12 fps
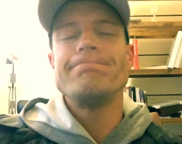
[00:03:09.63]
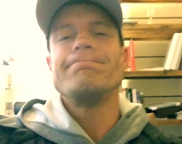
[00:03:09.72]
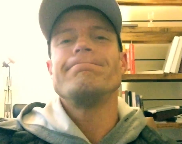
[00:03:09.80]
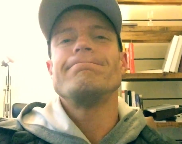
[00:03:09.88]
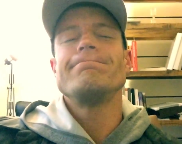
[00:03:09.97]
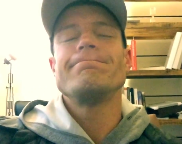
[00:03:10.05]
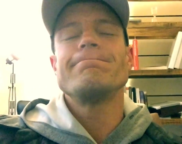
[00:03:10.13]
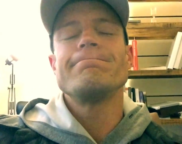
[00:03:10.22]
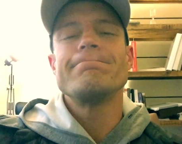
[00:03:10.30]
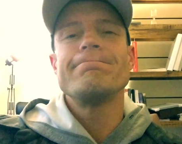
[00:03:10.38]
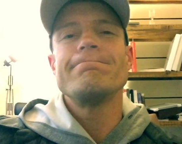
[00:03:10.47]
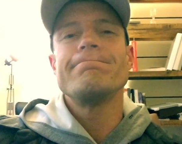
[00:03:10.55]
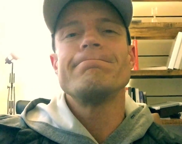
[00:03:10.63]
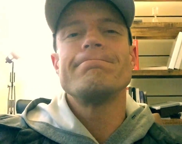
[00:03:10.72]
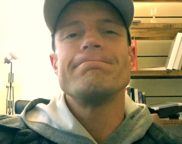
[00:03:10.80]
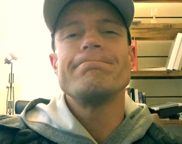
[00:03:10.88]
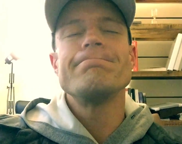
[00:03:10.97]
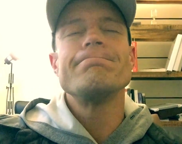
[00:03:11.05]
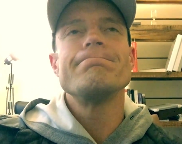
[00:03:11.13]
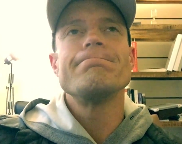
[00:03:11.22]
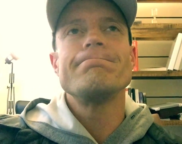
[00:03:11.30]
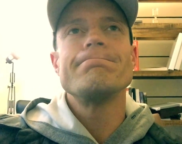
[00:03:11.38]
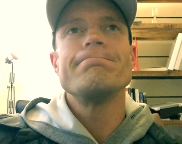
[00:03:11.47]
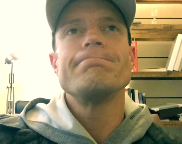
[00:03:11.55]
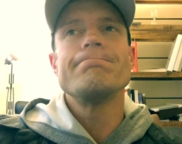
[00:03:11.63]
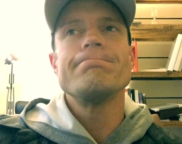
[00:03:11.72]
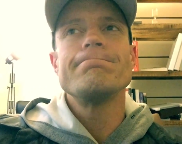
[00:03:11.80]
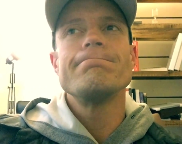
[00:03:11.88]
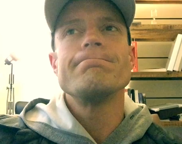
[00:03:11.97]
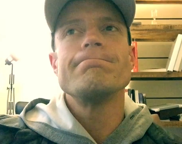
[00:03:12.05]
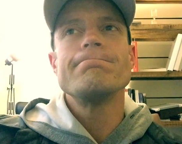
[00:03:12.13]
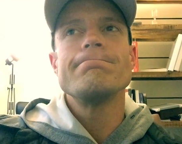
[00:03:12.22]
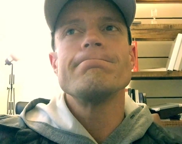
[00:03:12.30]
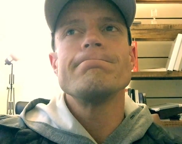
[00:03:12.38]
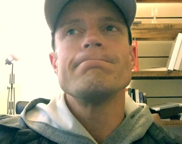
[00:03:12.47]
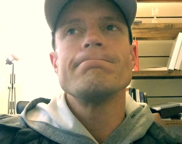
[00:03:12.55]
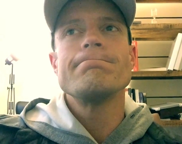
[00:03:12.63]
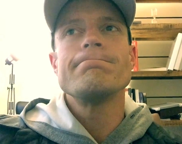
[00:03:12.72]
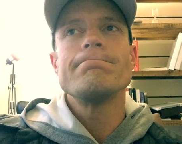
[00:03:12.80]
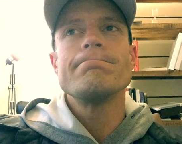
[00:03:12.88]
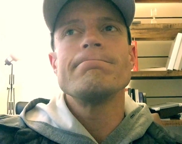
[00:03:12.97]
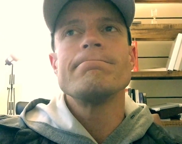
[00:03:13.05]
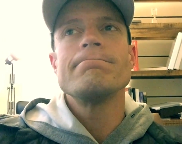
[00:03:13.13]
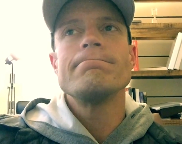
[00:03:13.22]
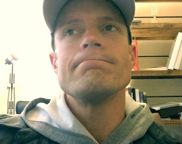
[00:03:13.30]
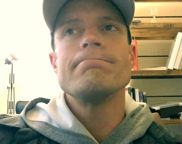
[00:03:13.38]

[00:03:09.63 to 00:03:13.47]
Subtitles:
No one is speaking in this clip.